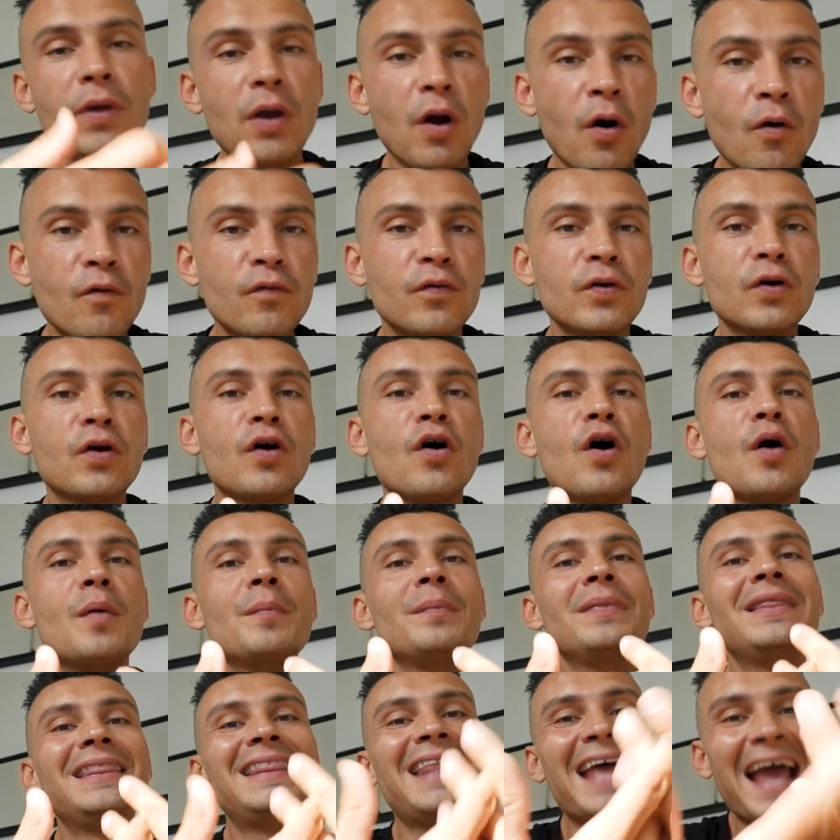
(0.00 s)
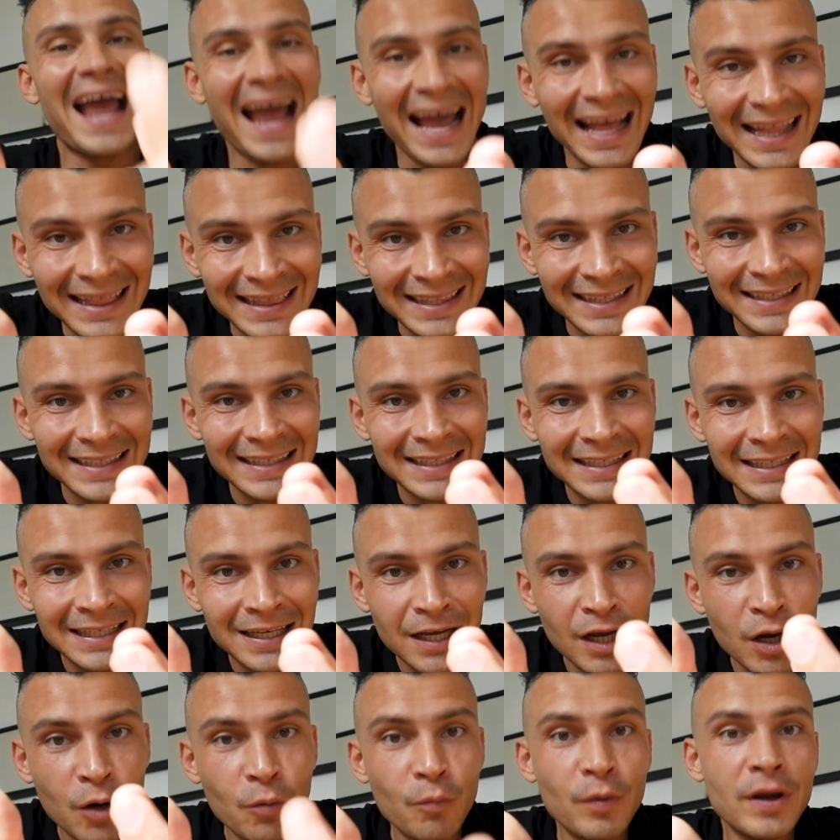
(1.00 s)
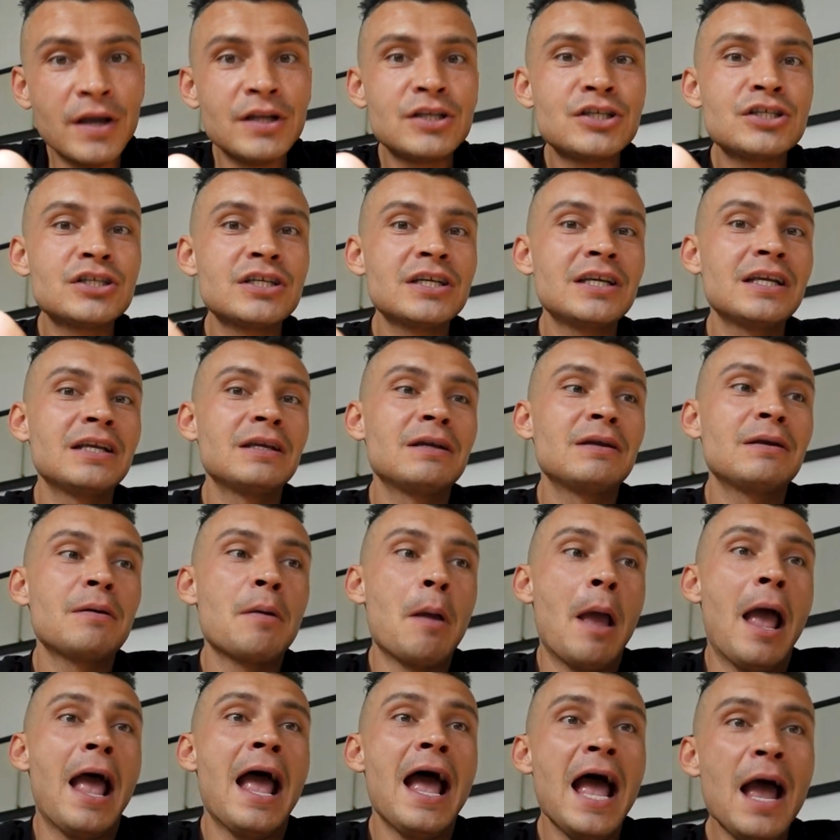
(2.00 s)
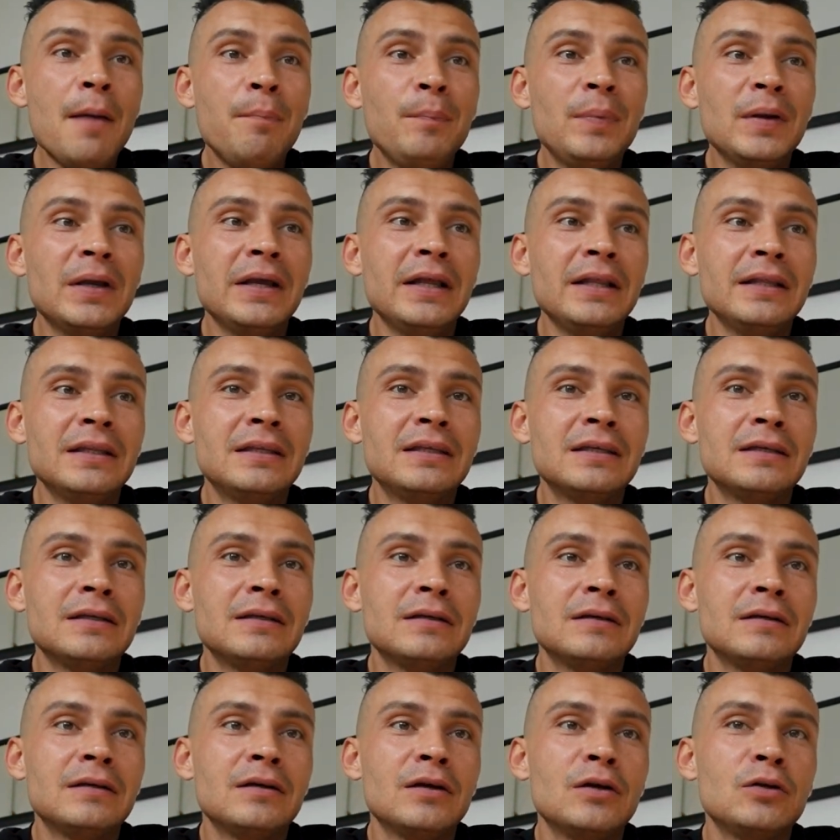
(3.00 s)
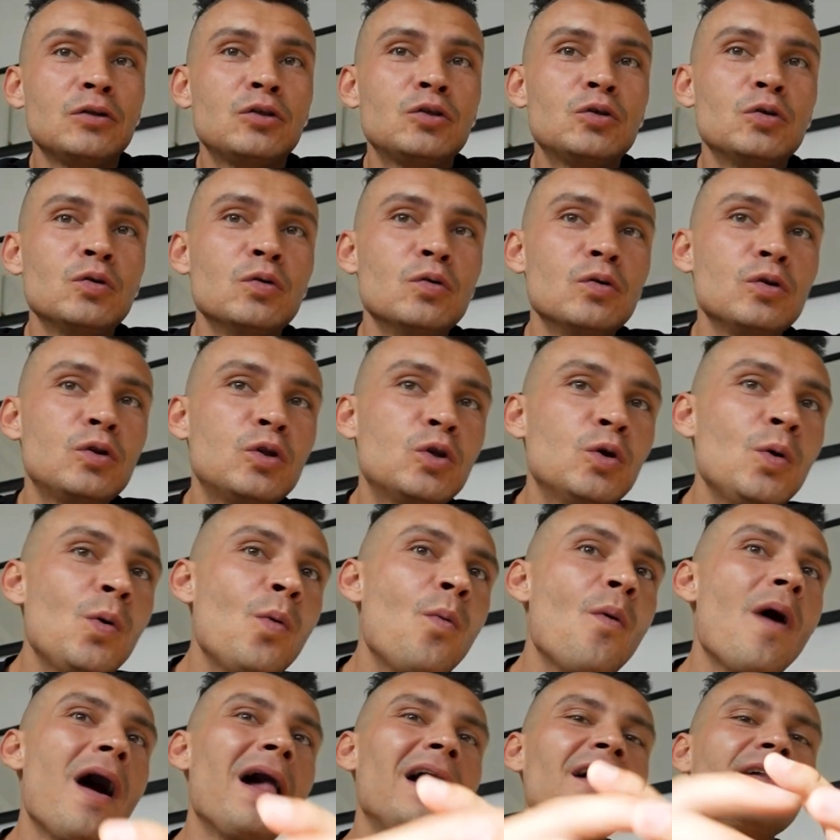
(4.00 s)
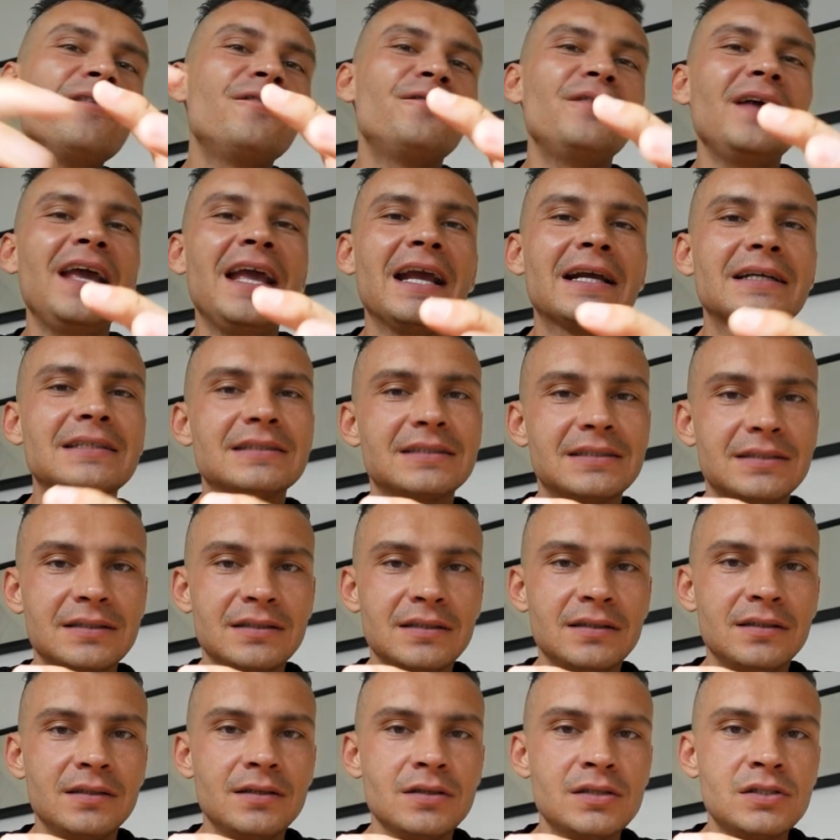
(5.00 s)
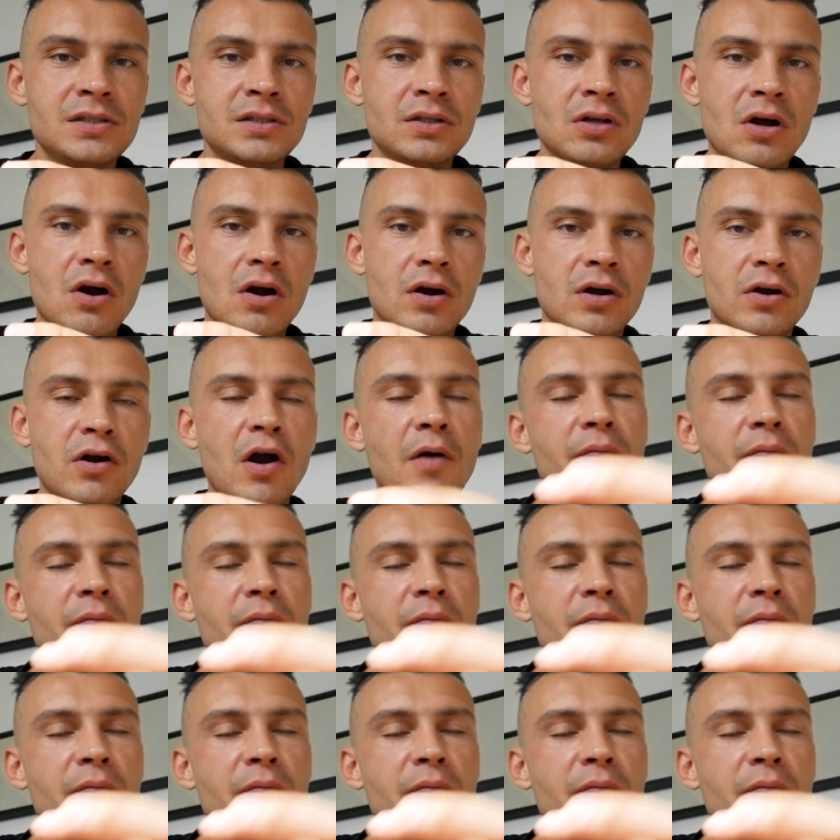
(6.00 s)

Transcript: we overcome that which happened to 12x the stock